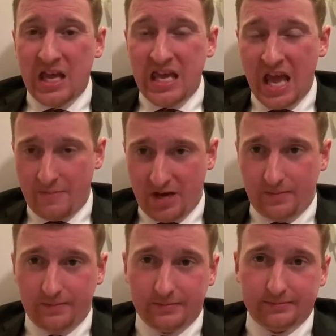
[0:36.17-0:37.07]
Yemen
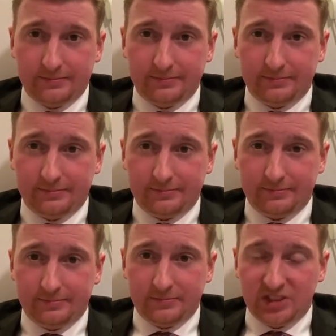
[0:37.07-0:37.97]

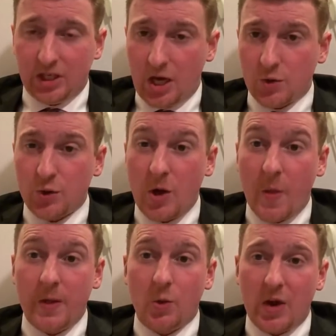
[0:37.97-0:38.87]
is a country
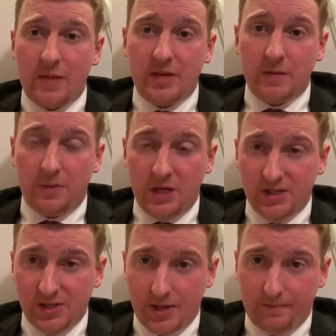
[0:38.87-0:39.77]
on the Arabian
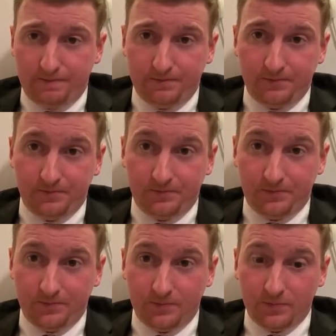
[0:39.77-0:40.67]
Peninsula,
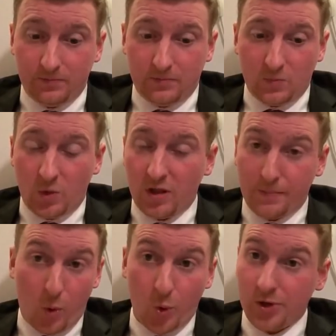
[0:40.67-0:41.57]
one of
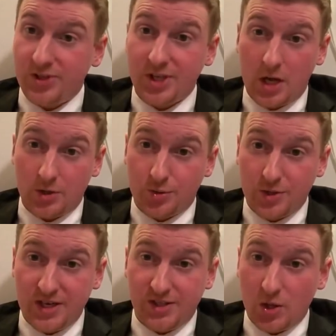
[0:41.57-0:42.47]
the poorest
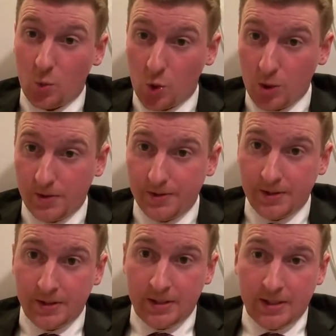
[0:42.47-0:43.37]
countries in the world,
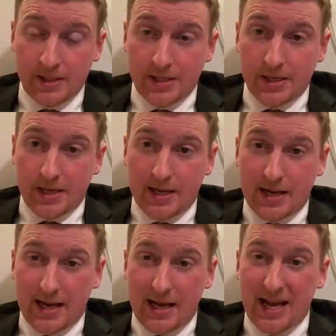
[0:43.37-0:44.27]

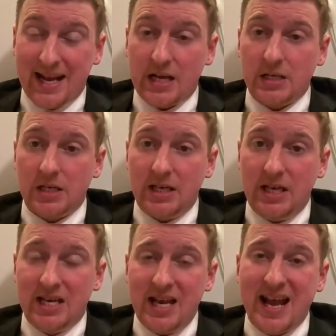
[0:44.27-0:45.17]
and
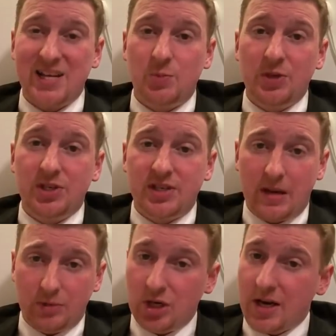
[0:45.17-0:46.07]
it has been
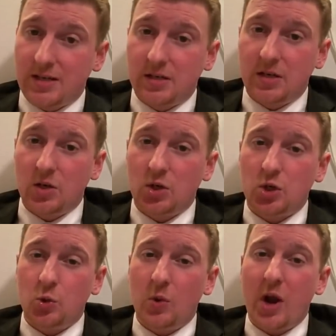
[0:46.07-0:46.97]
subject
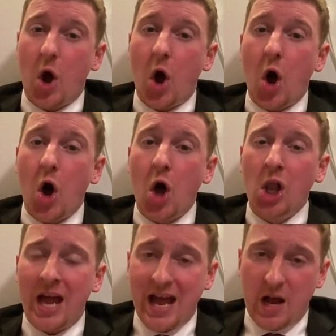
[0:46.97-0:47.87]
to an
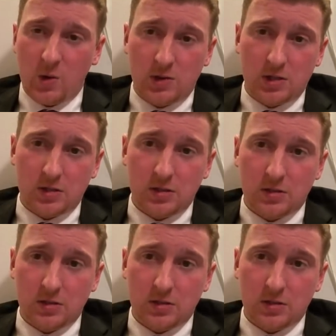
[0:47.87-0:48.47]
all out